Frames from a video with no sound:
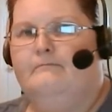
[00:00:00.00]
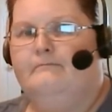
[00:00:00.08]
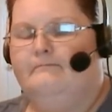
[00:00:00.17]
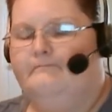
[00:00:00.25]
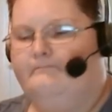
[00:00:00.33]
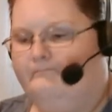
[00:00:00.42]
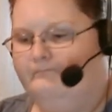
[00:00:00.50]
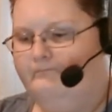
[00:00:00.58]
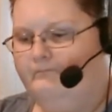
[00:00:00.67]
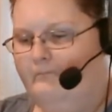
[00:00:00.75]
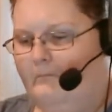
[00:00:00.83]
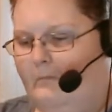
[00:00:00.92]

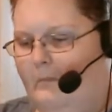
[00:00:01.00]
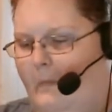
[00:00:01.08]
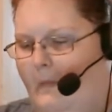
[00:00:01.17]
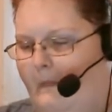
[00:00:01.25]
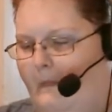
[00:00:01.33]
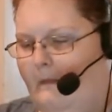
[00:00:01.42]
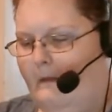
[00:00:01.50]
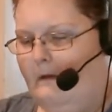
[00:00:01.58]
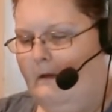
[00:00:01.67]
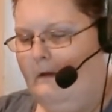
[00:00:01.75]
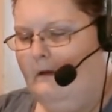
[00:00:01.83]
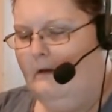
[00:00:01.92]

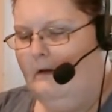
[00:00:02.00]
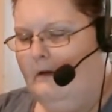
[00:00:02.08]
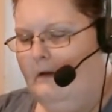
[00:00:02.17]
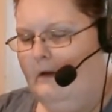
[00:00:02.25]
(no one is talking)